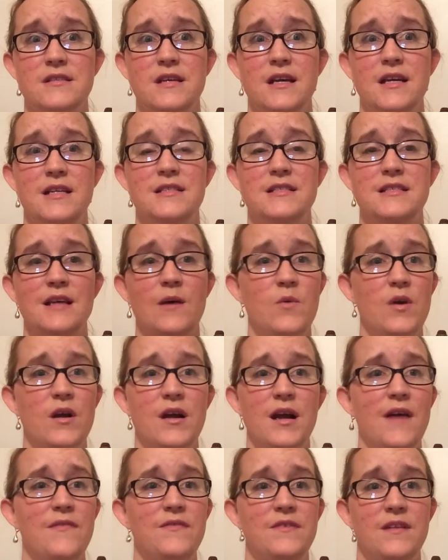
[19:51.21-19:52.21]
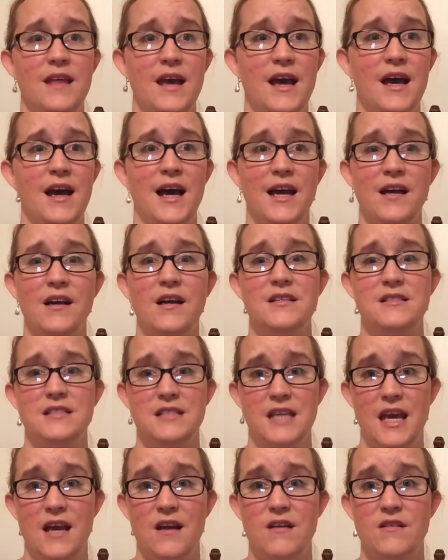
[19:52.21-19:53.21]
And somewhere after that, I got
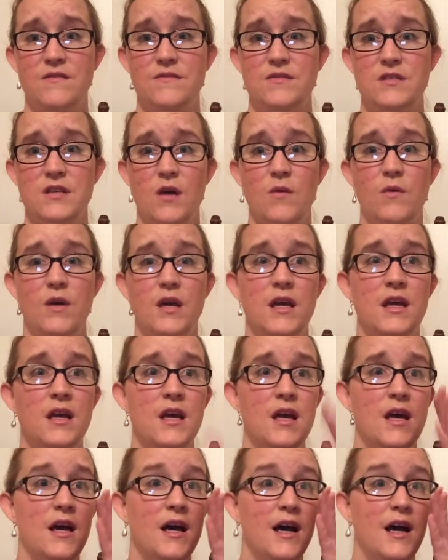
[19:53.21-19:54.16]
scared of sewing.